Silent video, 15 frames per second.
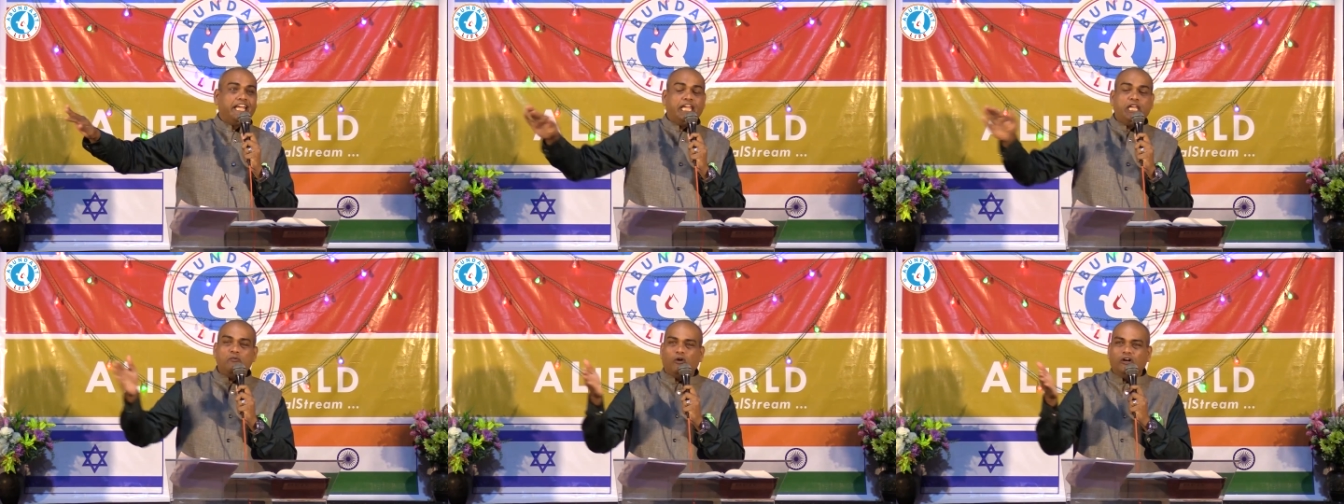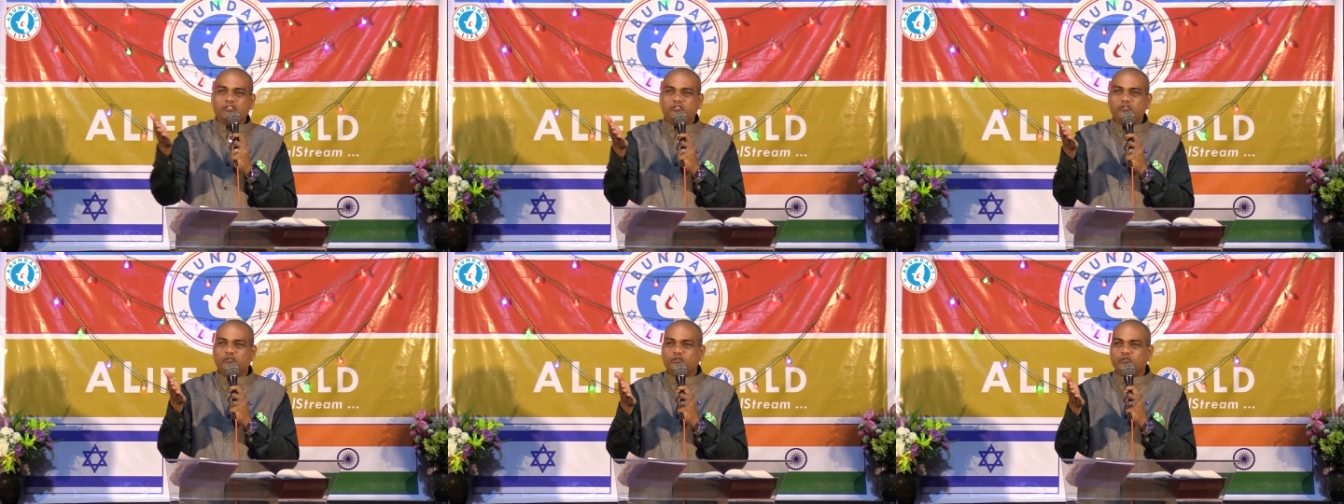He
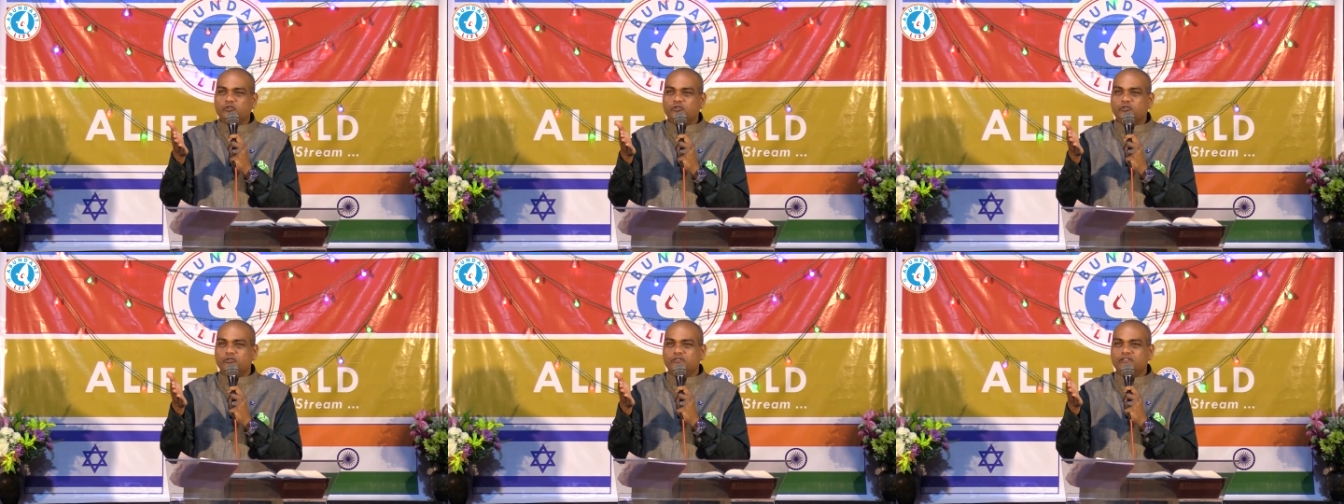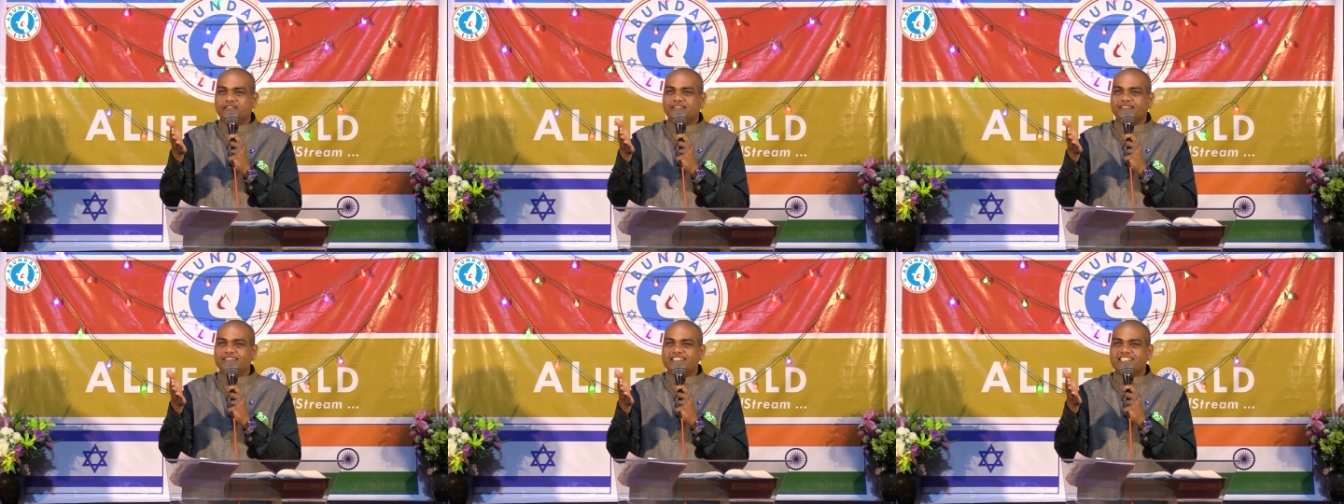wants you to
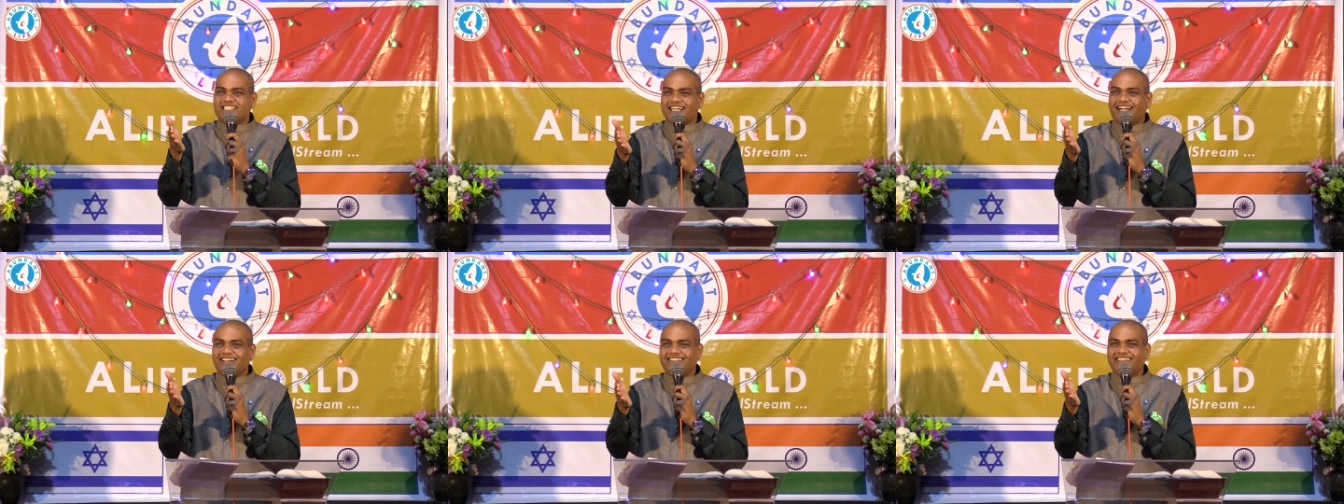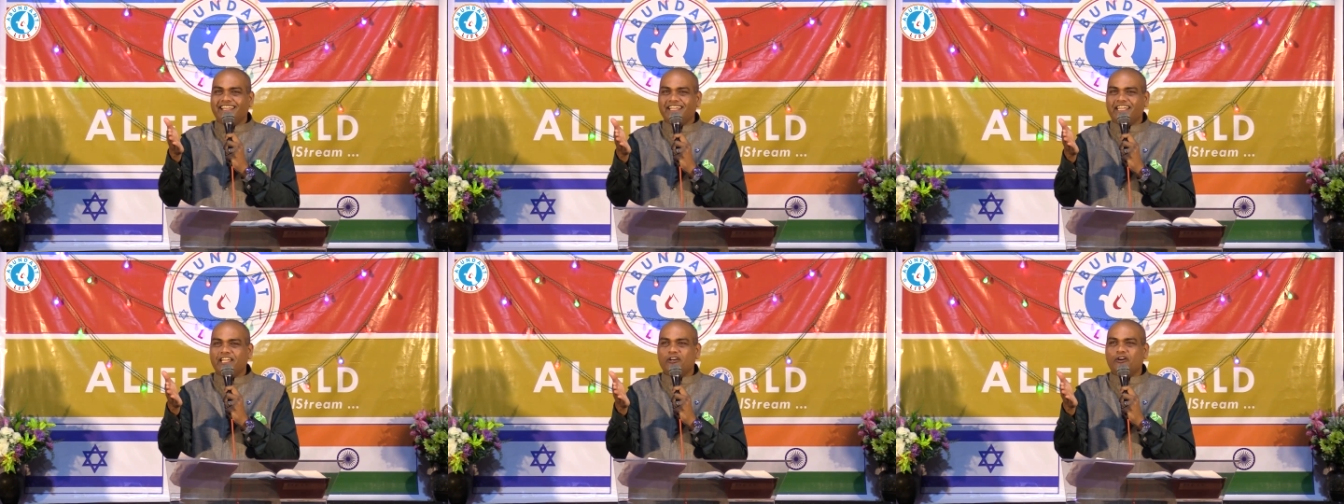start
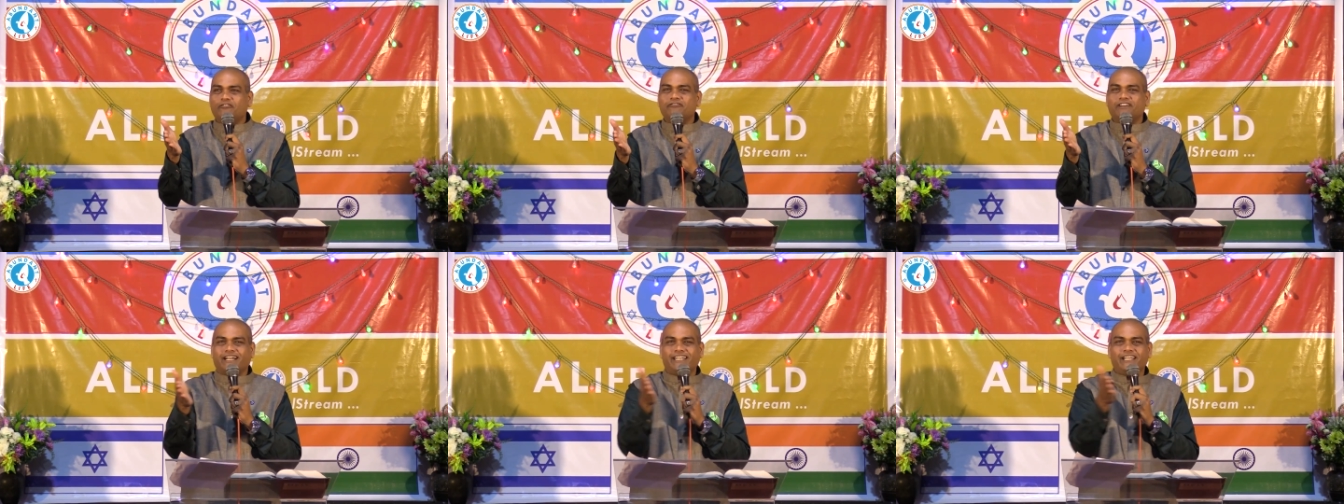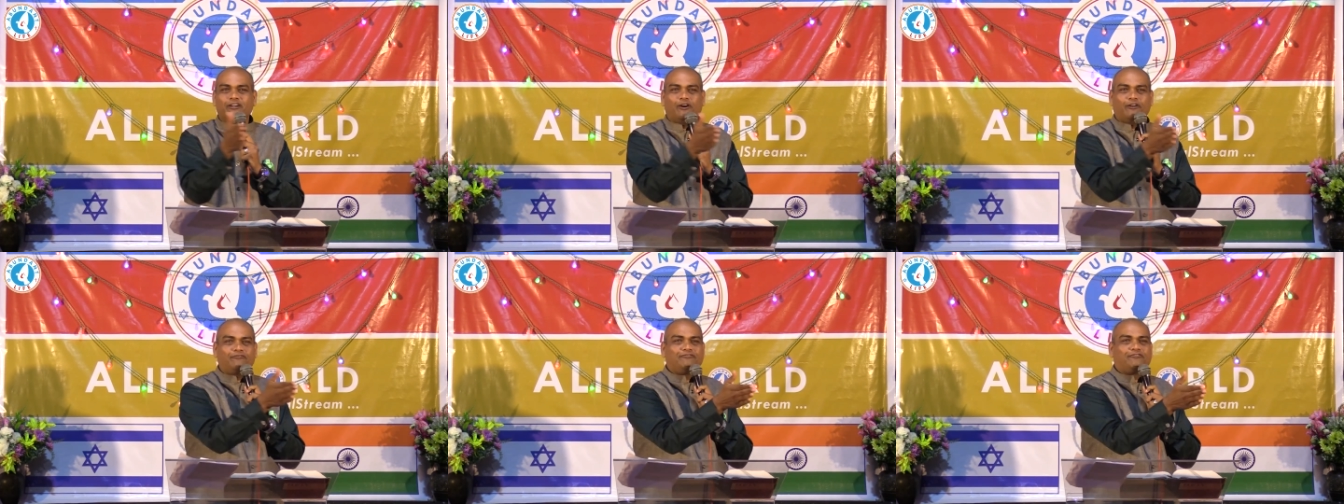thinking of cutting
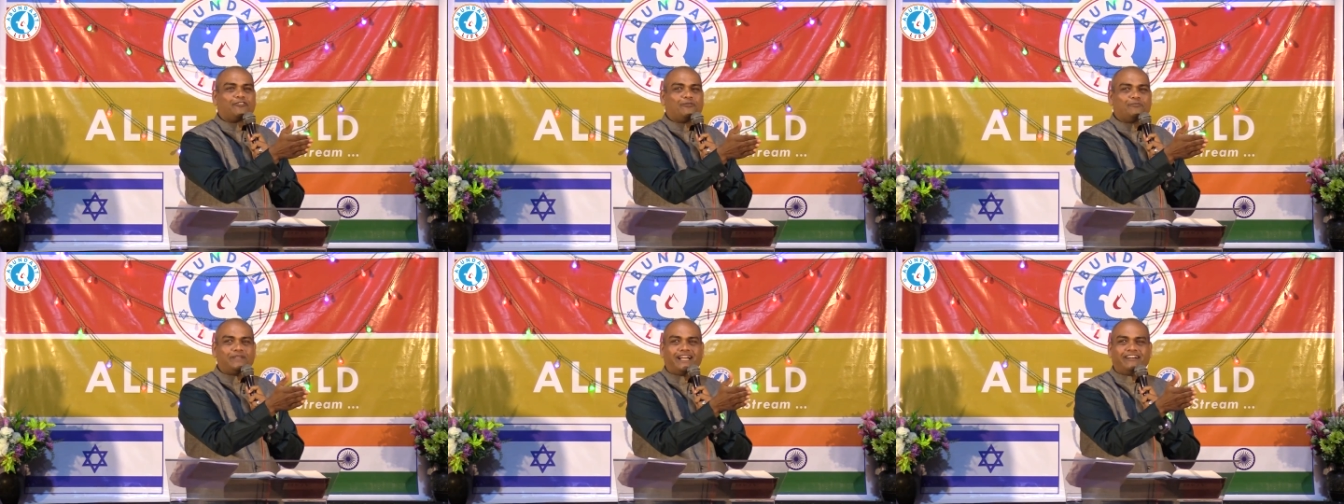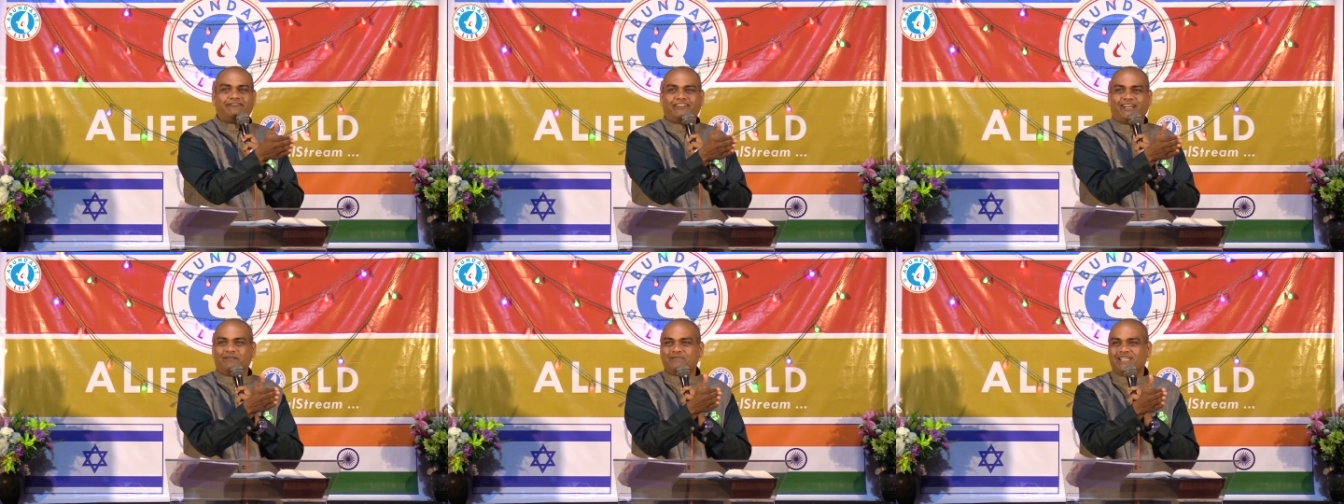off from that
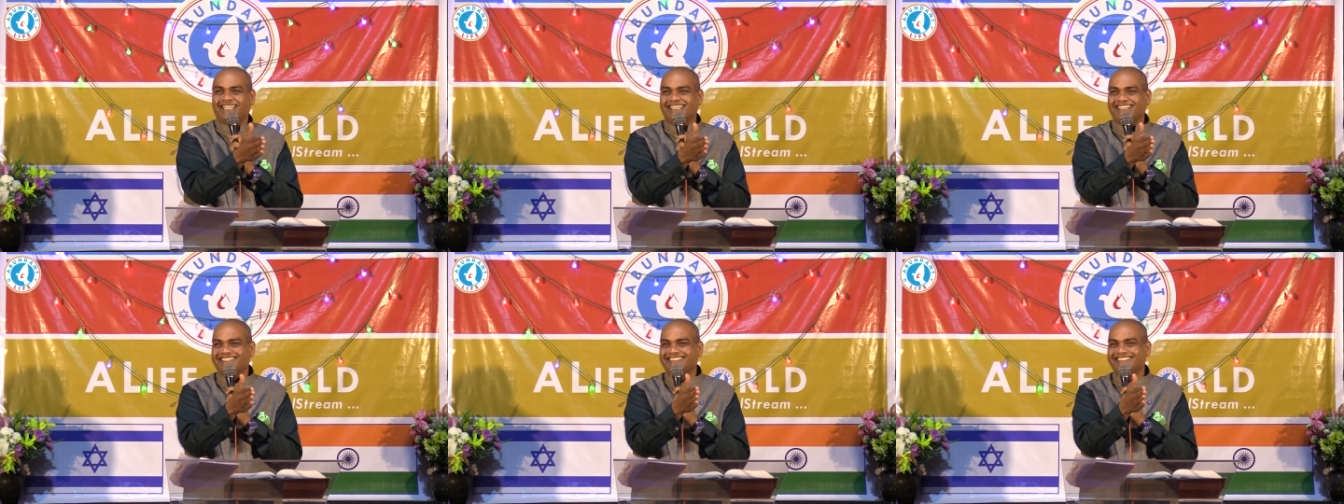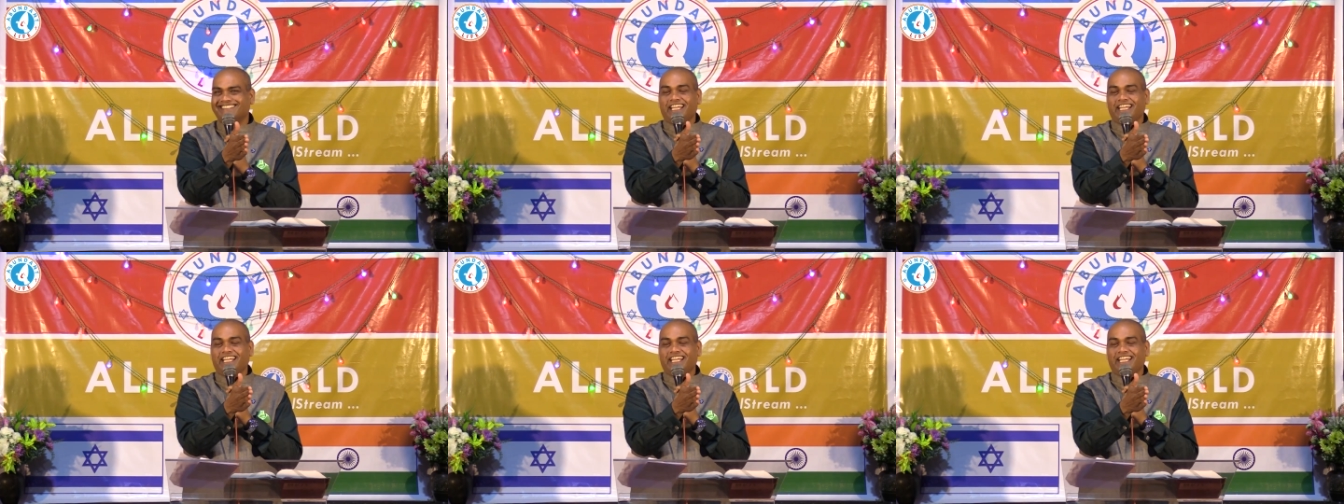family.